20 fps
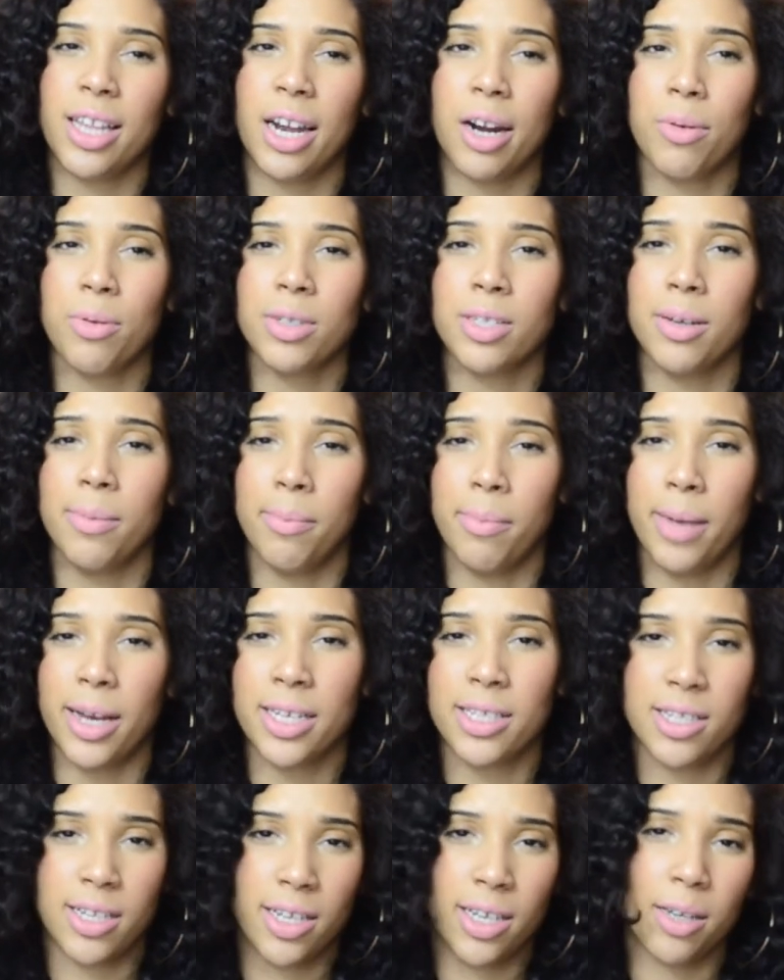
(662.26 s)
that I was a
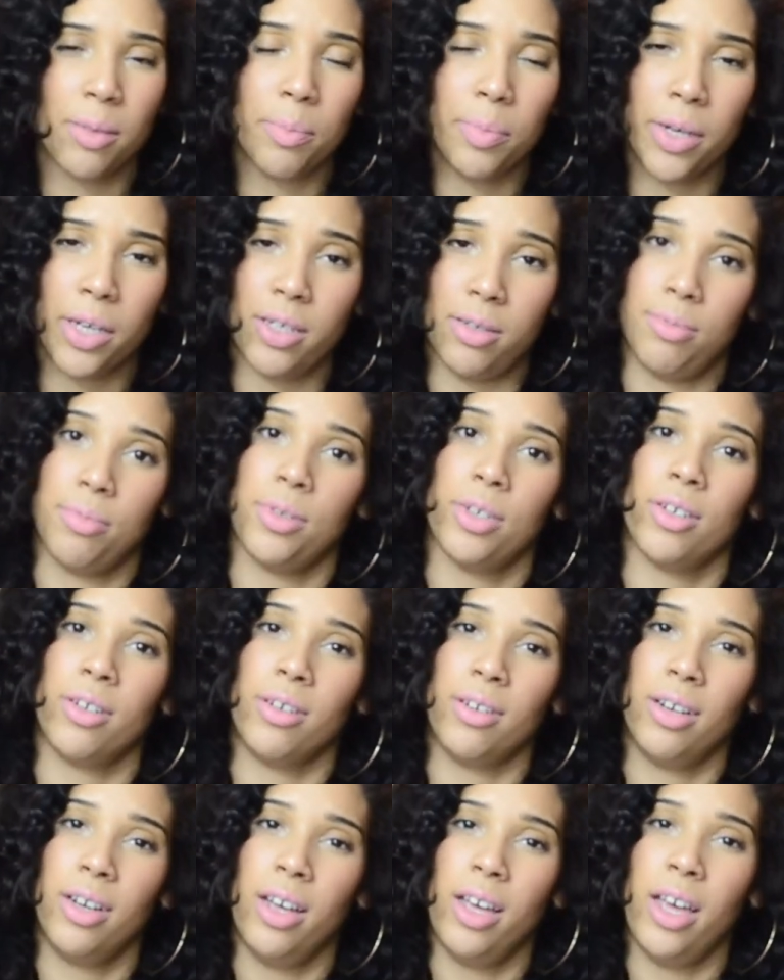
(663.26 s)
Mexican pinup
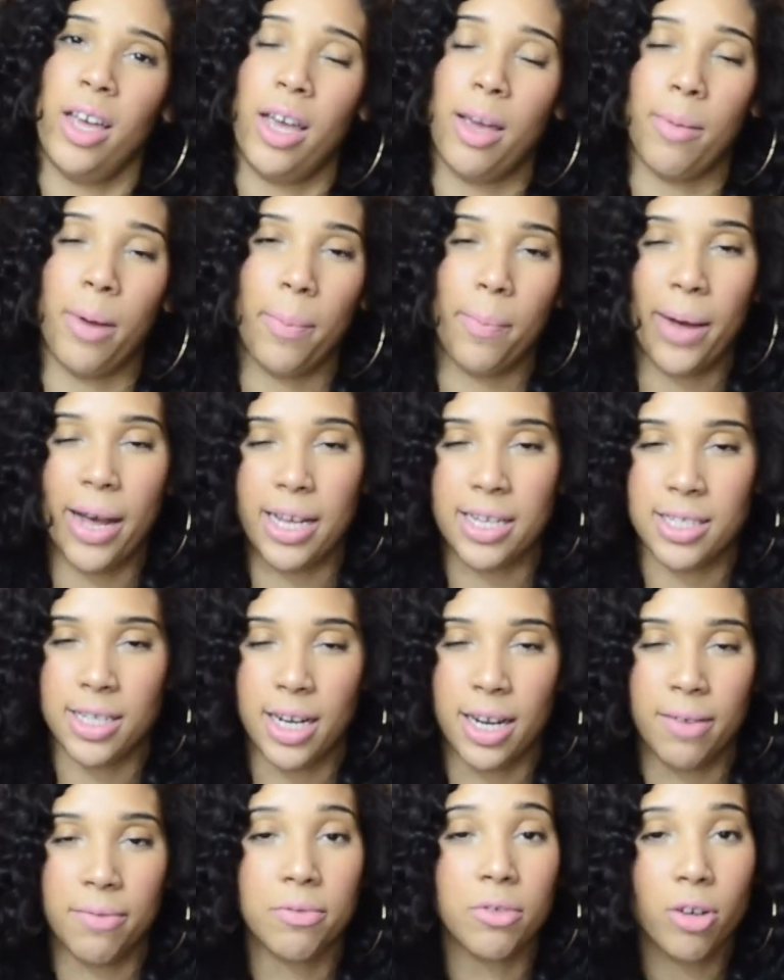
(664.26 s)
girl in my past
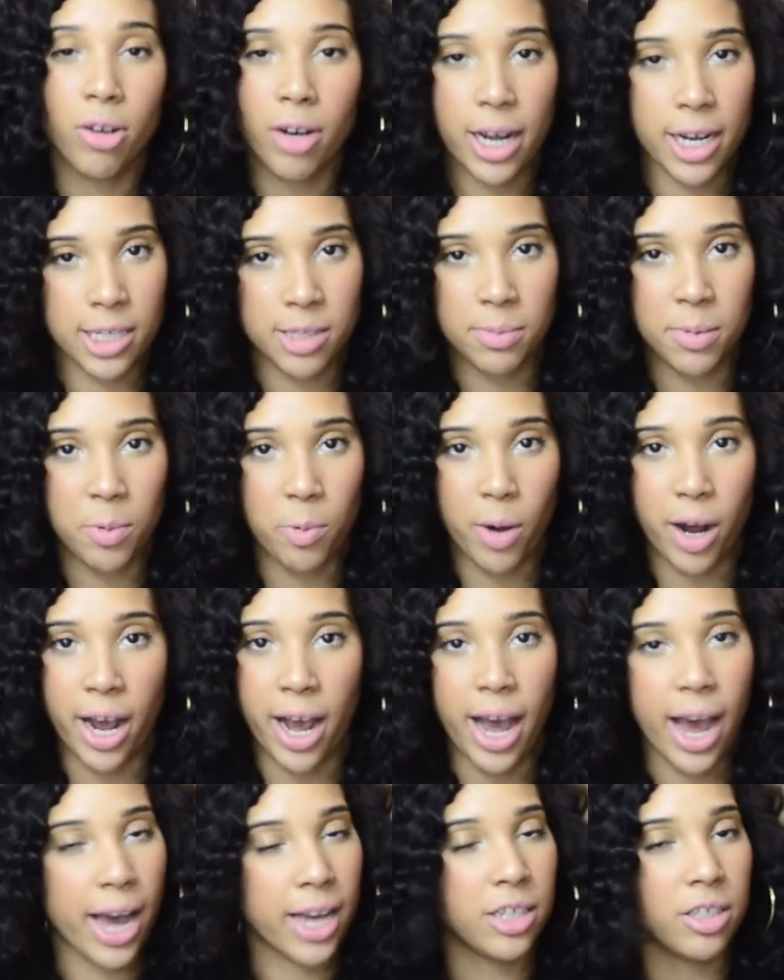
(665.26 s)
life. Don't ask me
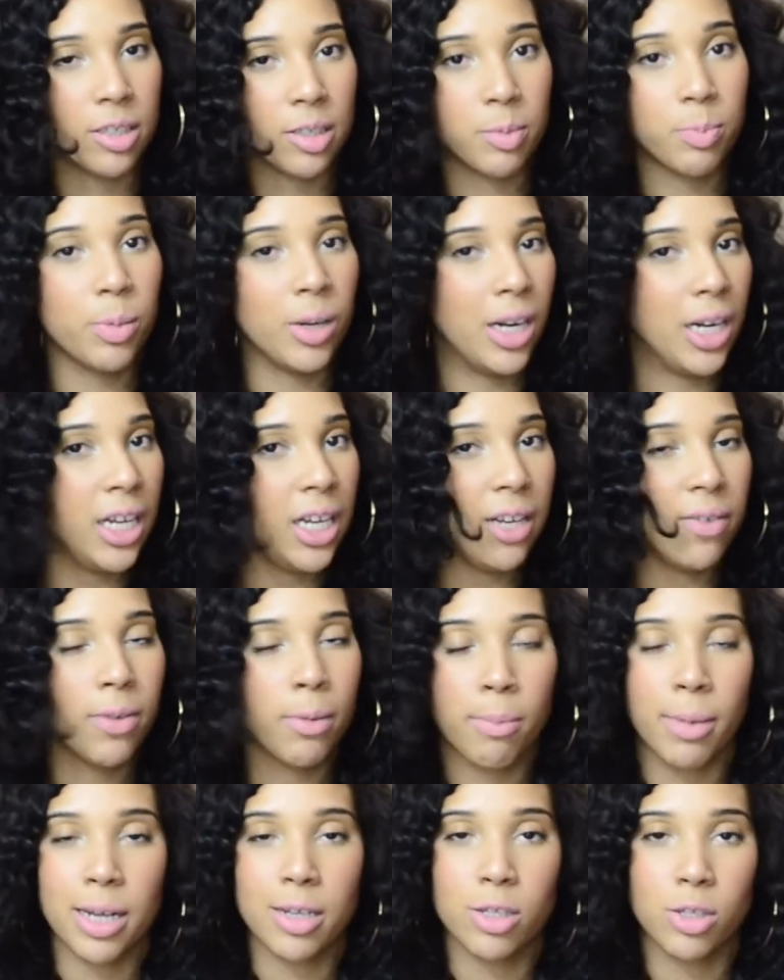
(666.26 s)
why, I just believe
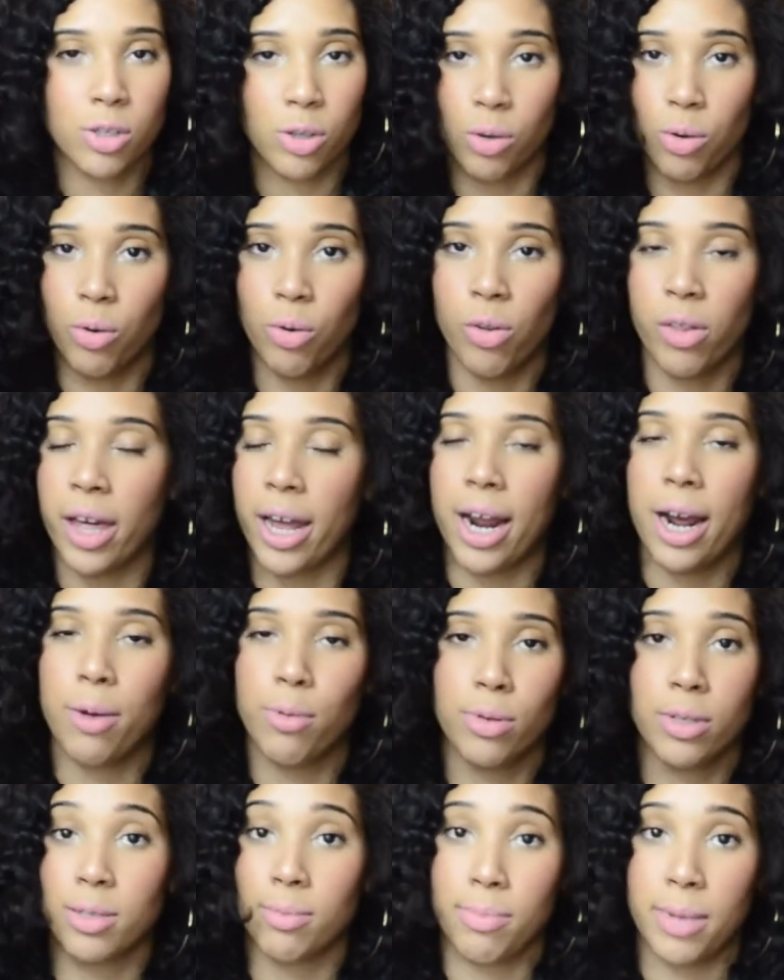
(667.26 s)
in my soul that I
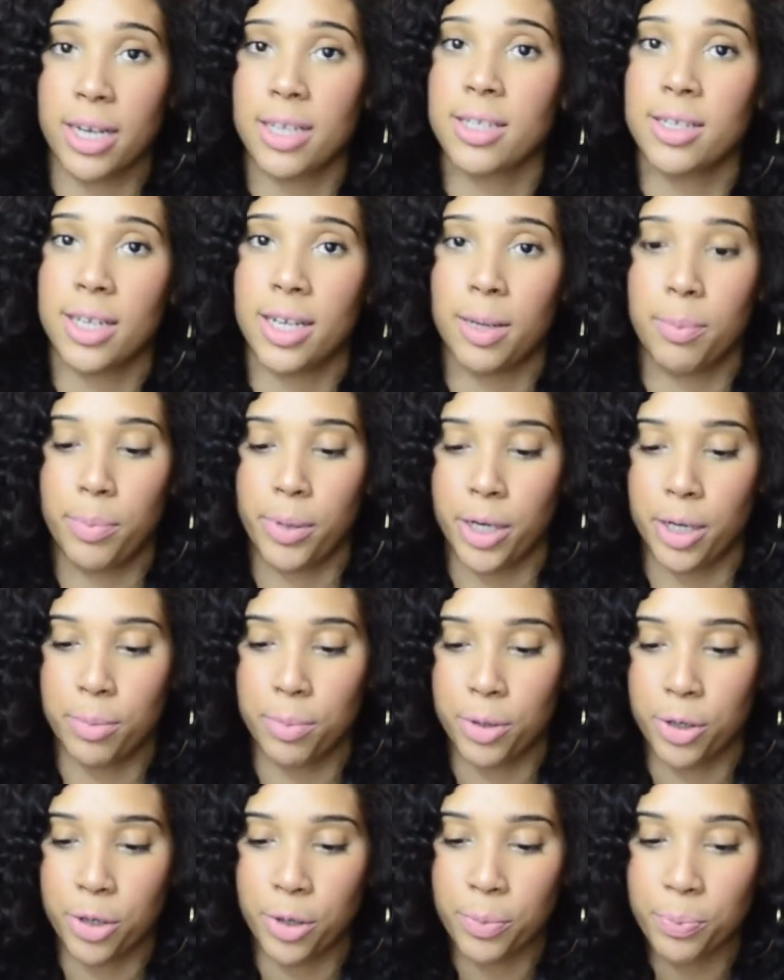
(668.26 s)
was a Mexican pinup
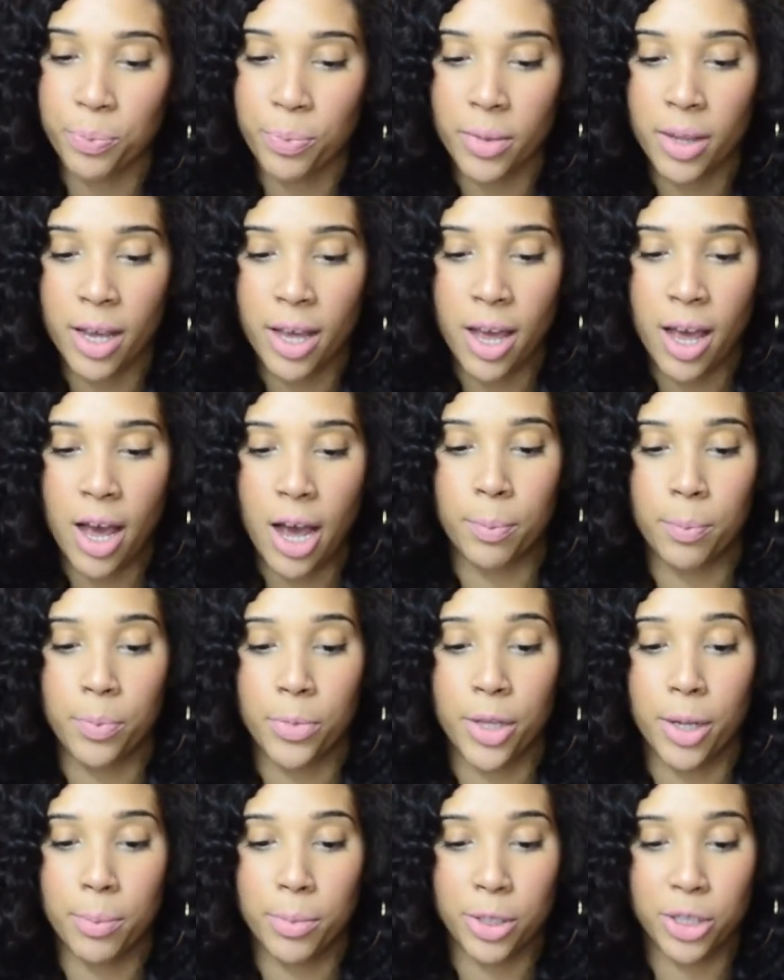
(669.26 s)
girl.
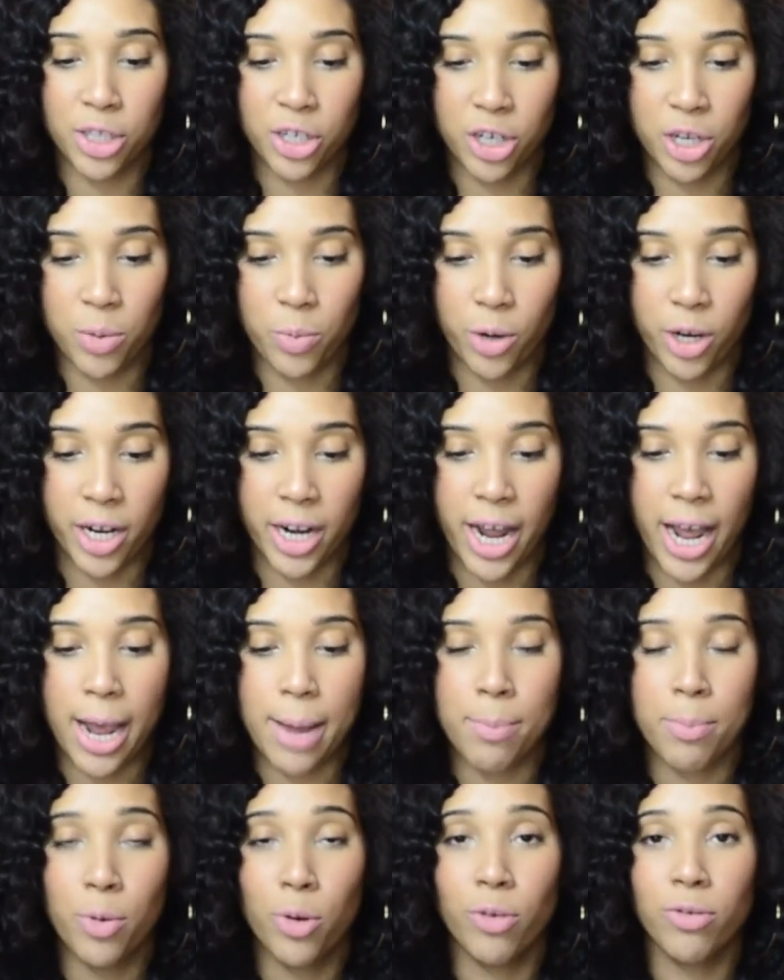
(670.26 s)
Number 31,
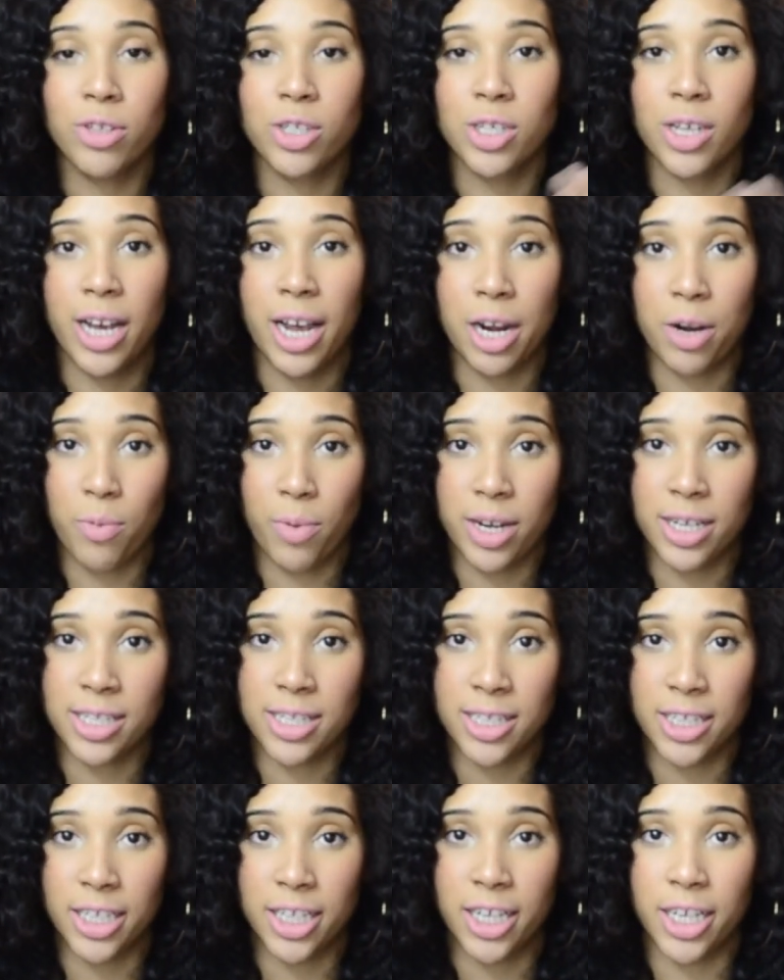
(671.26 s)
I moved to
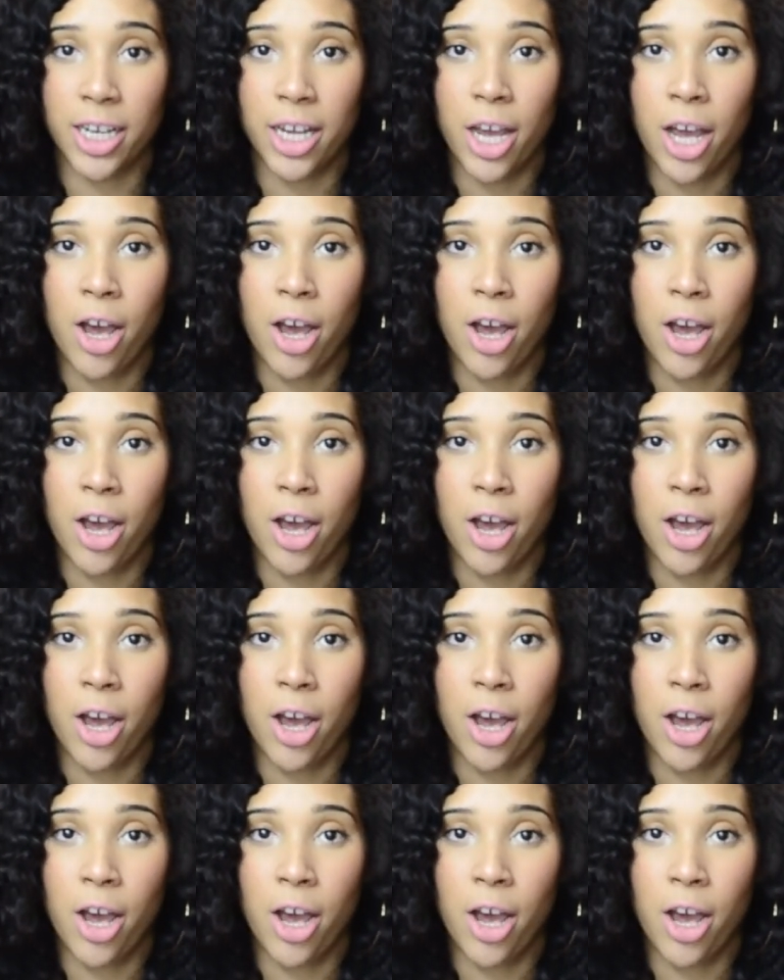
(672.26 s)
NYC